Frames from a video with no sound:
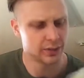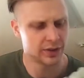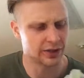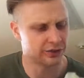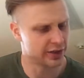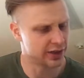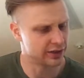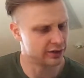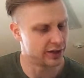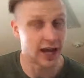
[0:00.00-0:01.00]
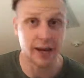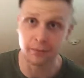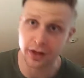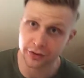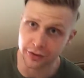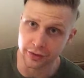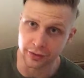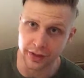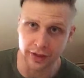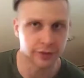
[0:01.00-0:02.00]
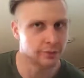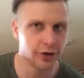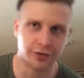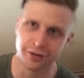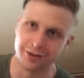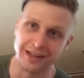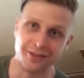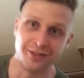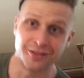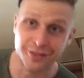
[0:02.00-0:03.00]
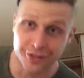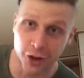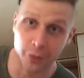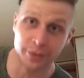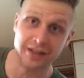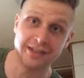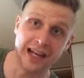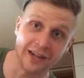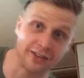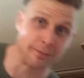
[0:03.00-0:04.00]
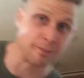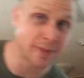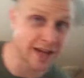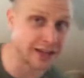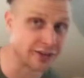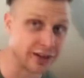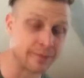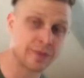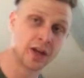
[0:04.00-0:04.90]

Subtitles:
What else did I get today? And mustard greens. Mustard greens are dope. They taste amazing.